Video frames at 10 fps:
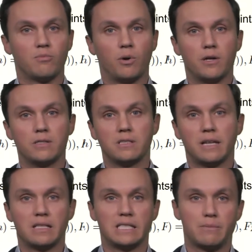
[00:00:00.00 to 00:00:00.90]
of points
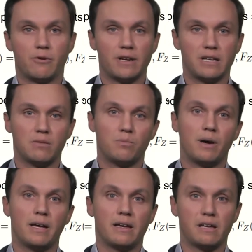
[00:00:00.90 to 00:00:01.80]
that are separated
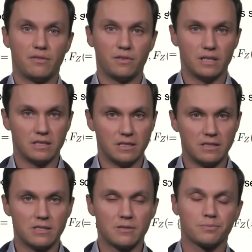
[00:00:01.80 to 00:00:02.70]
by a given
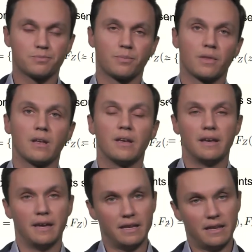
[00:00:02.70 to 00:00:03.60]
distance
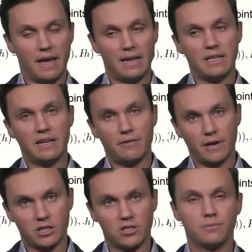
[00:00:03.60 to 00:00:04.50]
in any
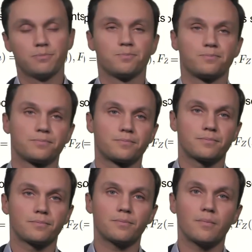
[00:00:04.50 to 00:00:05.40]
direction.
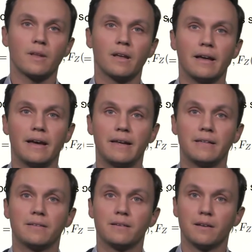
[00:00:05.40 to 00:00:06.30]
And
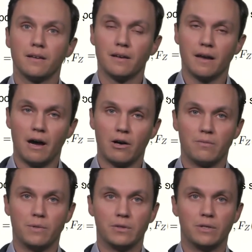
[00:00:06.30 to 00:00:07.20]
how
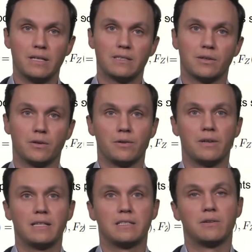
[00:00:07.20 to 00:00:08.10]
can we do that? So
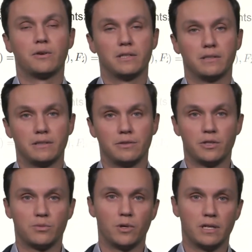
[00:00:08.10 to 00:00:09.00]
let's look into
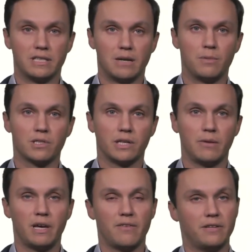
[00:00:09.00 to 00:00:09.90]
a small example. So
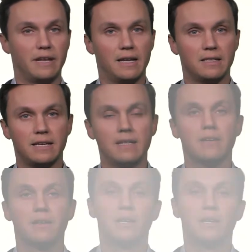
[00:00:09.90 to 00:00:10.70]
here we have a data set